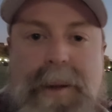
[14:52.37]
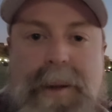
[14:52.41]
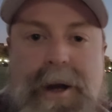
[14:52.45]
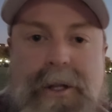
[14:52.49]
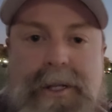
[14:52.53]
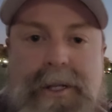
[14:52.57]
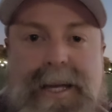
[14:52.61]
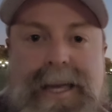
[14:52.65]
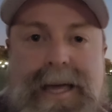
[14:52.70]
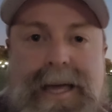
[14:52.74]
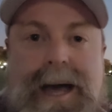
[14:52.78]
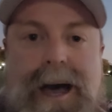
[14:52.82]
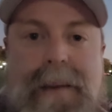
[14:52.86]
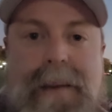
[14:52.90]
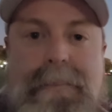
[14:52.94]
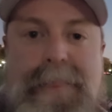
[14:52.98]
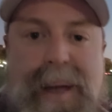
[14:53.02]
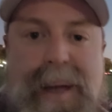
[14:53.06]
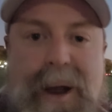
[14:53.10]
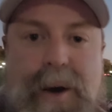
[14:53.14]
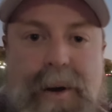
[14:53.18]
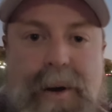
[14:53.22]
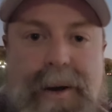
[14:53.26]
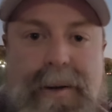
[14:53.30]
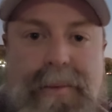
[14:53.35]
Apparently, uh,
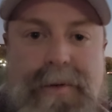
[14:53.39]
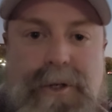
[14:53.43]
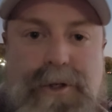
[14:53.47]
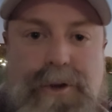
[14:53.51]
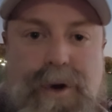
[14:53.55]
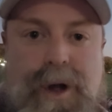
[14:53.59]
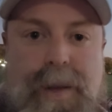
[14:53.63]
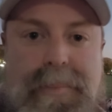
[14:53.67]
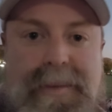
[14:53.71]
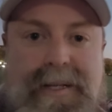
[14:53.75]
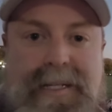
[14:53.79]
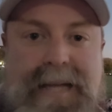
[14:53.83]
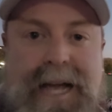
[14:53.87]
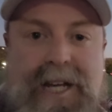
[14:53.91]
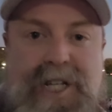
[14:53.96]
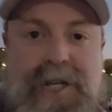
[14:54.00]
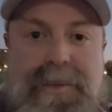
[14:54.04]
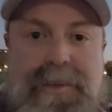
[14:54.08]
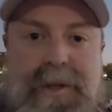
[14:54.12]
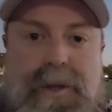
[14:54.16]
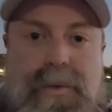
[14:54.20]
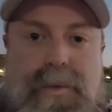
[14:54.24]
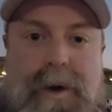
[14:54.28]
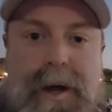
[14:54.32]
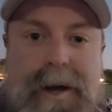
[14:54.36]
Barron Trump has
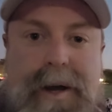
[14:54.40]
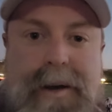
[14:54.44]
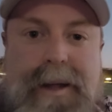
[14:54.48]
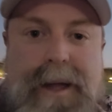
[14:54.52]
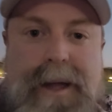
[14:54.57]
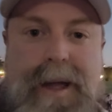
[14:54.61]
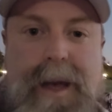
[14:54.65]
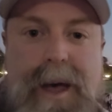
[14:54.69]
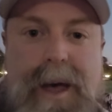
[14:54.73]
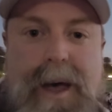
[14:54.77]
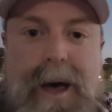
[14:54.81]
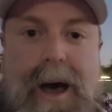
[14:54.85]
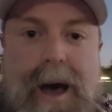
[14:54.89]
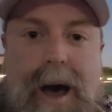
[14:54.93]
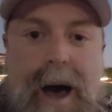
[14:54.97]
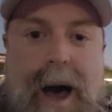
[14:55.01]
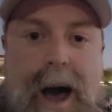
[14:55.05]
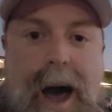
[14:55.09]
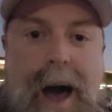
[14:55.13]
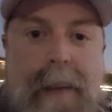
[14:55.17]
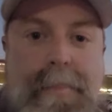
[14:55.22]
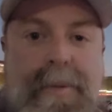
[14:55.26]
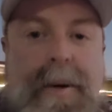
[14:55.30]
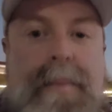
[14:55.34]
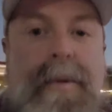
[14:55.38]
actually been the one
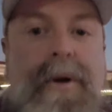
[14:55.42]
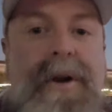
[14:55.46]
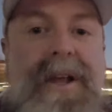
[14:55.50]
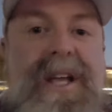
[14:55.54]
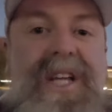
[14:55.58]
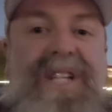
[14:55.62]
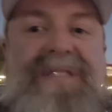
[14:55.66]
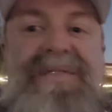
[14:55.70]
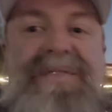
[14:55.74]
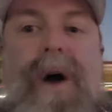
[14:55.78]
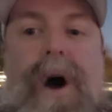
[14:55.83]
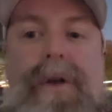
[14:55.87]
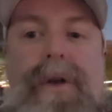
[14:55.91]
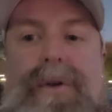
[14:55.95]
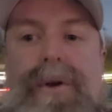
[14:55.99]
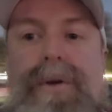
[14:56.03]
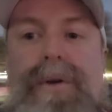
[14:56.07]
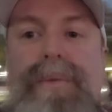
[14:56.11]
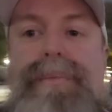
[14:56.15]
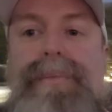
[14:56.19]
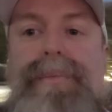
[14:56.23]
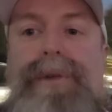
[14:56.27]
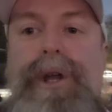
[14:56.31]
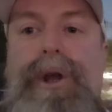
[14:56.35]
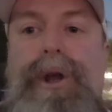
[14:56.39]
uh, promoting his
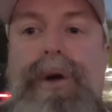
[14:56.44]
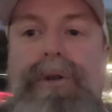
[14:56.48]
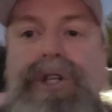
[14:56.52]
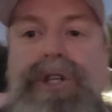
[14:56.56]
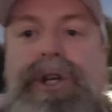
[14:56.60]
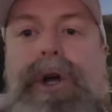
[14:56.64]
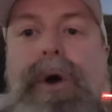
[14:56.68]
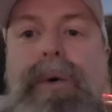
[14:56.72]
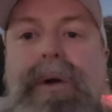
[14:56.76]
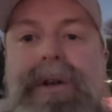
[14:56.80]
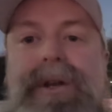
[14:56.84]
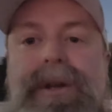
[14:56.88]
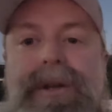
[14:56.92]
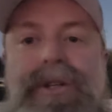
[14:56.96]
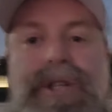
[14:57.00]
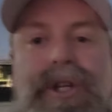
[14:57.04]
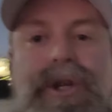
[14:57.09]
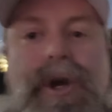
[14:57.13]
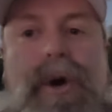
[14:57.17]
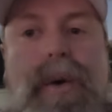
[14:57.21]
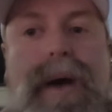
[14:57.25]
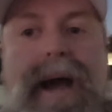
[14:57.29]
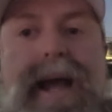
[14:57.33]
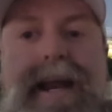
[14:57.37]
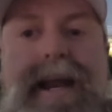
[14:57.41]
father, you know, to go and
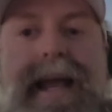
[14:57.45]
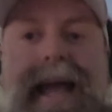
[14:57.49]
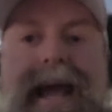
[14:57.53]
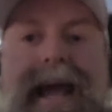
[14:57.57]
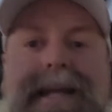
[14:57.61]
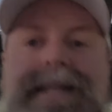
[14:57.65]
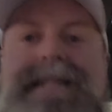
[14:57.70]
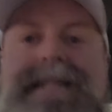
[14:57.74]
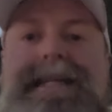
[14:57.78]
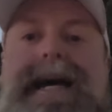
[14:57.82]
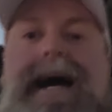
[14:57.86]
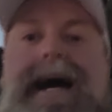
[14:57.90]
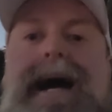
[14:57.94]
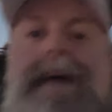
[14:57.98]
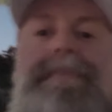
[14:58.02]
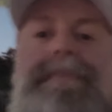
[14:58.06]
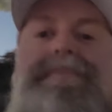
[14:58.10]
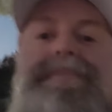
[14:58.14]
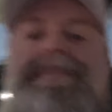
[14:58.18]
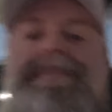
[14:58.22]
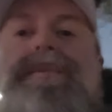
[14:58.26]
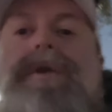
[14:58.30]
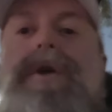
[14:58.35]
to go ahead and uh,